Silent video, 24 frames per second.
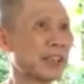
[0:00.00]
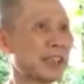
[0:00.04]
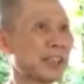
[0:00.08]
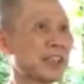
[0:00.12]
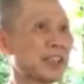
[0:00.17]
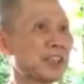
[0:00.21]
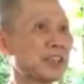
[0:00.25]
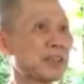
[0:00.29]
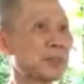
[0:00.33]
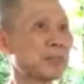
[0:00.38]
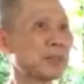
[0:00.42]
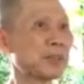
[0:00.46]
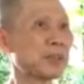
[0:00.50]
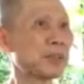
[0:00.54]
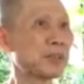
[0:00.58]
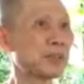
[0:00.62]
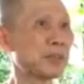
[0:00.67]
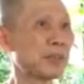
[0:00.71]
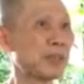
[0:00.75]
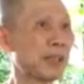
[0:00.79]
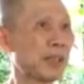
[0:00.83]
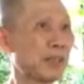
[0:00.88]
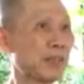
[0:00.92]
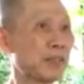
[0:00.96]
money.
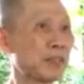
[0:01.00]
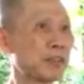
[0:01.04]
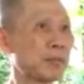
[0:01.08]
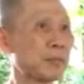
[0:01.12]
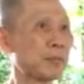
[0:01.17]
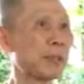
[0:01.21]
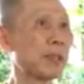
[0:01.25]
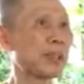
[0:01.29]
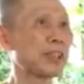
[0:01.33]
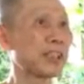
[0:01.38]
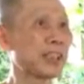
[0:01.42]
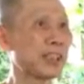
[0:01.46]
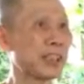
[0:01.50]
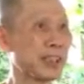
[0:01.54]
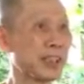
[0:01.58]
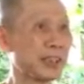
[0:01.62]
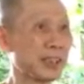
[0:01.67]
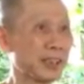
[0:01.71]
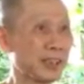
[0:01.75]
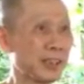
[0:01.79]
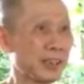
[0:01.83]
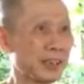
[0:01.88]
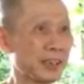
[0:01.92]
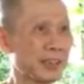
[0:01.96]

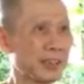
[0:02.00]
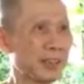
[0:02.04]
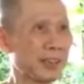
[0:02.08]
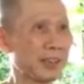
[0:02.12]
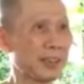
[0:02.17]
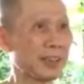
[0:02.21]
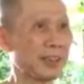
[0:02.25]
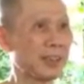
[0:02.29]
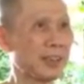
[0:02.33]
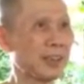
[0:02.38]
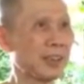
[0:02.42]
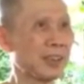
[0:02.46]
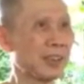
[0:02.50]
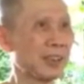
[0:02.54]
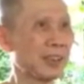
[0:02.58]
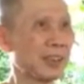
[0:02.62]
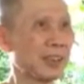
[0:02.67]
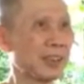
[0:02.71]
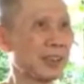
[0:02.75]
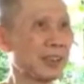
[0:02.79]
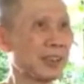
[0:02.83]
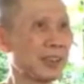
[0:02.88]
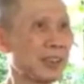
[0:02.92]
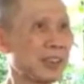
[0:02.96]
Just keep the
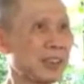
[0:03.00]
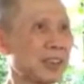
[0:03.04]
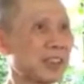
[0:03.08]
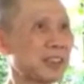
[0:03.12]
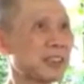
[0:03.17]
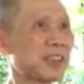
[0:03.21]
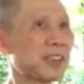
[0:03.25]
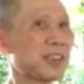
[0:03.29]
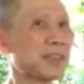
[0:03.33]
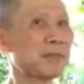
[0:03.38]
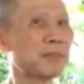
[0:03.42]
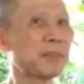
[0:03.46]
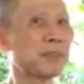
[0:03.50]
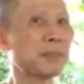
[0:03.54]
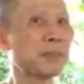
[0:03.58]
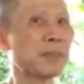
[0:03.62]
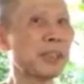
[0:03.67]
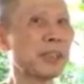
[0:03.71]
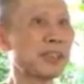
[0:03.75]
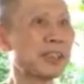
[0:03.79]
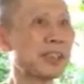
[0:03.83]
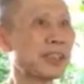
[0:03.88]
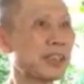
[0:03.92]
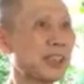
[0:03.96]
money that you need.
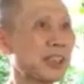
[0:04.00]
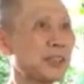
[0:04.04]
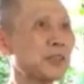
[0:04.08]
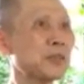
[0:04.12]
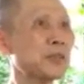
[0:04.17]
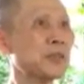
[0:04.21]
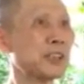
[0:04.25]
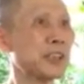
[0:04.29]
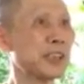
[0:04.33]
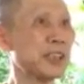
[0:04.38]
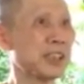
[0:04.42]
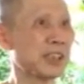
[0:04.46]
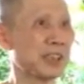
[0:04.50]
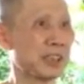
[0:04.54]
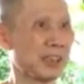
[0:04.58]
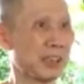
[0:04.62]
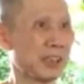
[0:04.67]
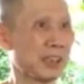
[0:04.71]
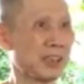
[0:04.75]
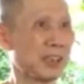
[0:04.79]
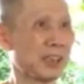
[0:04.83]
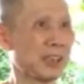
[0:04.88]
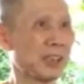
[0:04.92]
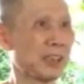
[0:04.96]
The money
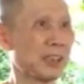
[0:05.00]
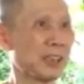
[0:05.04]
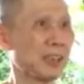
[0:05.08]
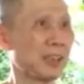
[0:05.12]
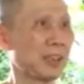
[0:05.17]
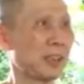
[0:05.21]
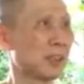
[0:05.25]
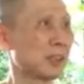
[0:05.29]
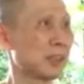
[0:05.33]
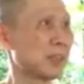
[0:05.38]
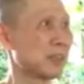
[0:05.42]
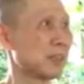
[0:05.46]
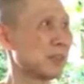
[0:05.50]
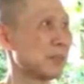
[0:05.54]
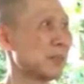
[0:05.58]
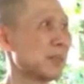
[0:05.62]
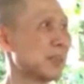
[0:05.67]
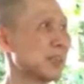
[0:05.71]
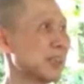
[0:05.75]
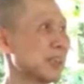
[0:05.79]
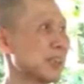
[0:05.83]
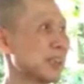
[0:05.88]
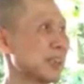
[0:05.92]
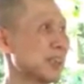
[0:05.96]
that you don't need,
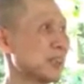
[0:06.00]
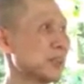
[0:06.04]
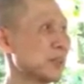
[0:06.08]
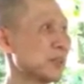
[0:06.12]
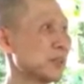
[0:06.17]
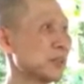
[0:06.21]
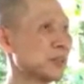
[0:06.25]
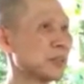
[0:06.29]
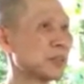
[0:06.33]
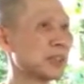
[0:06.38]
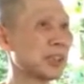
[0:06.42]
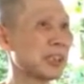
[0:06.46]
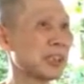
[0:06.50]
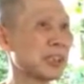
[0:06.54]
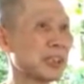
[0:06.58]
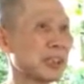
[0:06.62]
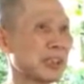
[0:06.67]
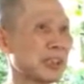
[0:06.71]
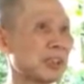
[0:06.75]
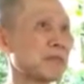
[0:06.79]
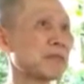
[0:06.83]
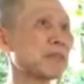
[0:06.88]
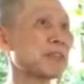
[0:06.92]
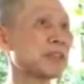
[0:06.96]
give it away.
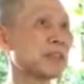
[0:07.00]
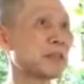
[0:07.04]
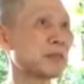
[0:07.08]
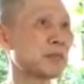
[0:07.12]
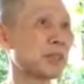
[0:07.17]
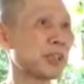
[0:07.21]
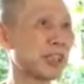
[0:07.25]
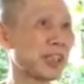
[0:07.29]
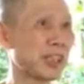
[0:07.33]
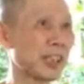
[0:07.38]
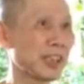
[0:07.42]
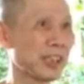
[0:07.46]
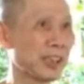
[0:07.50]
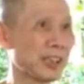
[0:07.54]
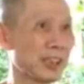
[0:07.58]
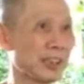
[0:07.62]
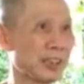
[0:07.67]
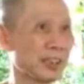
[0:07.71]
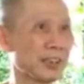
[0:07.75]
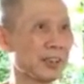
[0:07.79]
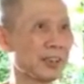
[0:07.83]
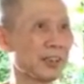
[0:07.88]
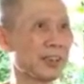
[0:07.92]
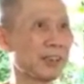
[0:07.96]
because it
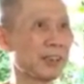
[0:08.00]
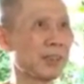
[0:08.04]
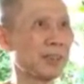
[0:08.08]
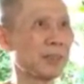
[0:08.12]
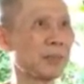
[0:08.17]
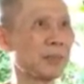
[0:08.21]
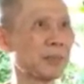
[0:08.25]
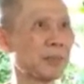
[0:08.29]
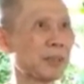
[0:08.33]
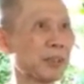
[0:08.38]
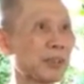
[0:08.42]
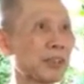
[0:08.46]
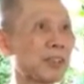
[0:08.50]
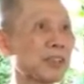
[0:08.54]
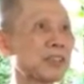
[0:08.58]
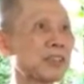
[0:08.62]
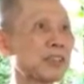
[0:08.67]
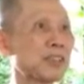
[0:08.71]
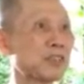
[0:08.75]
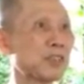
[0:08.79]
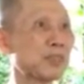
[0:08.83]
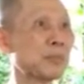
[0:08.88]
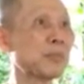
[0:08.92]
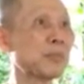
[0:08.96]
will make you happier.